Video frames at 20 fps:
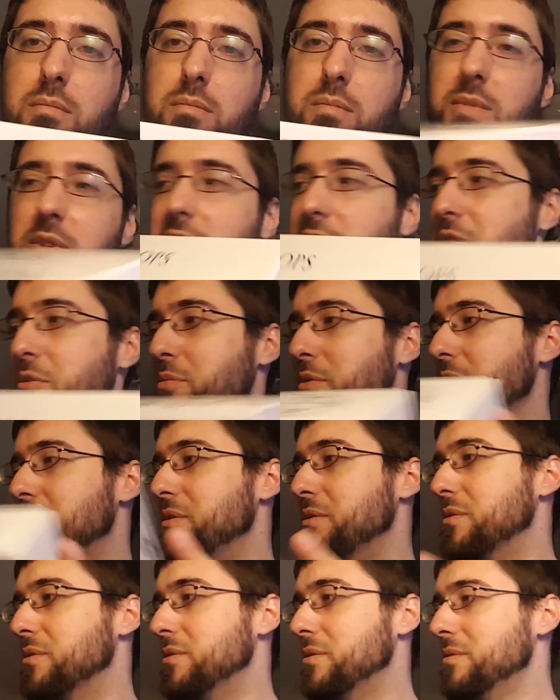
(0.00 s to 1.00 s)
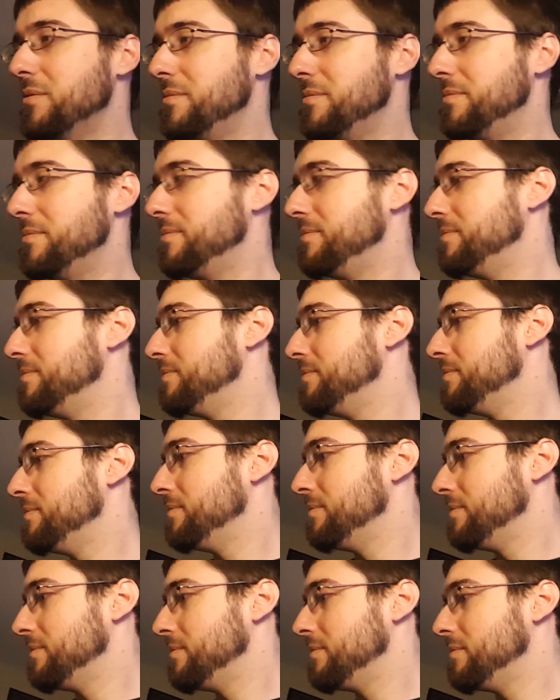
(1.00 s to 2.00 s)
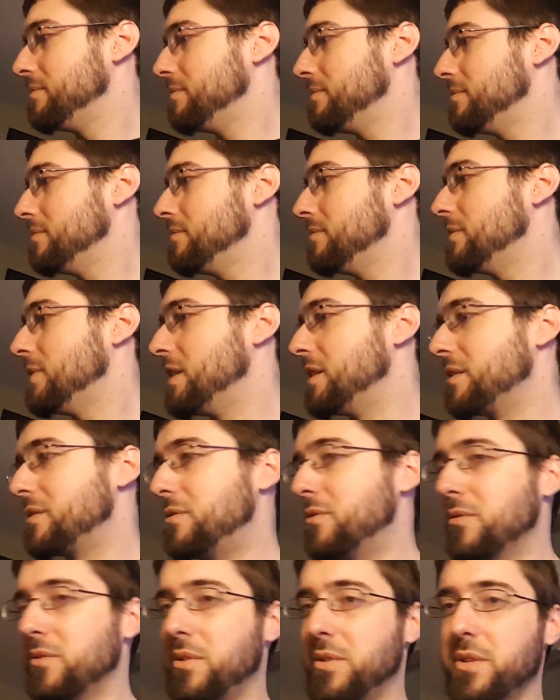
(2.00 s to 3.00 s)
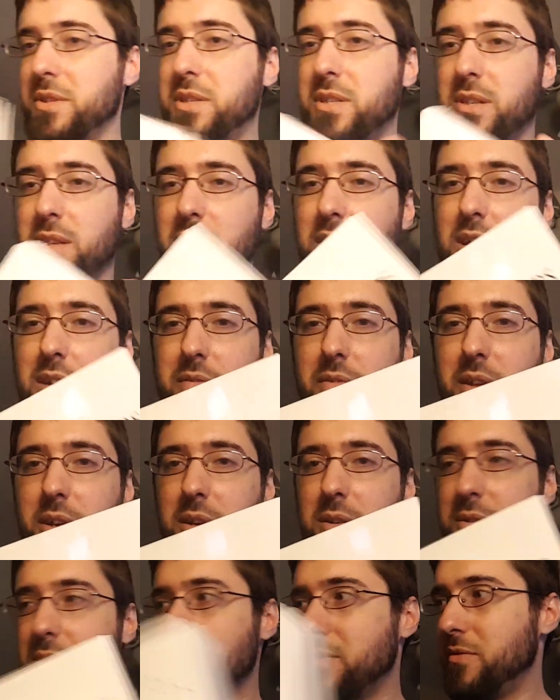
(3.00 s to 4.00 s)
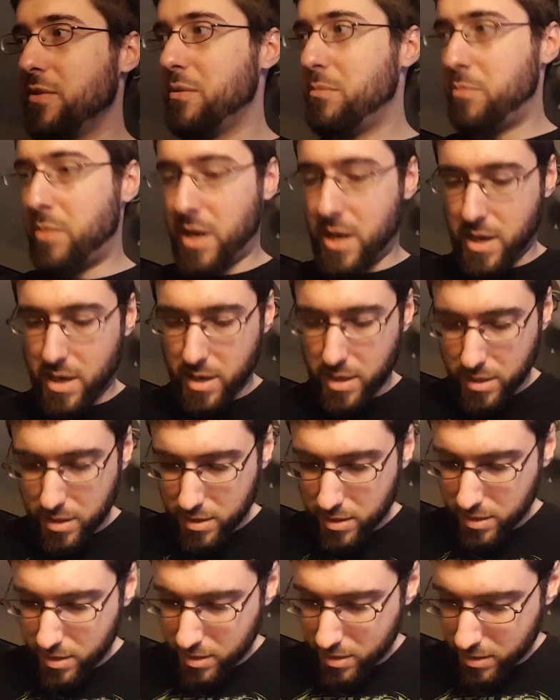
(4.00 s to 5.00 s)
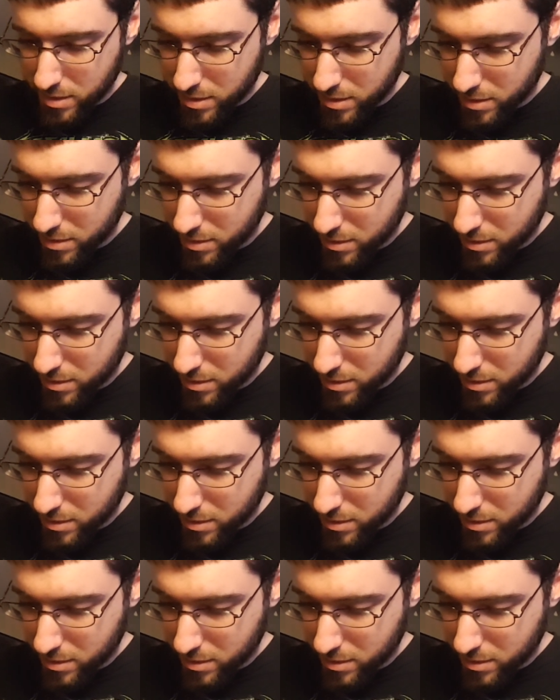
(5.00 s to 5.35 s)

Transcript: Super cool. Had a cool little sleeve that goes over the box.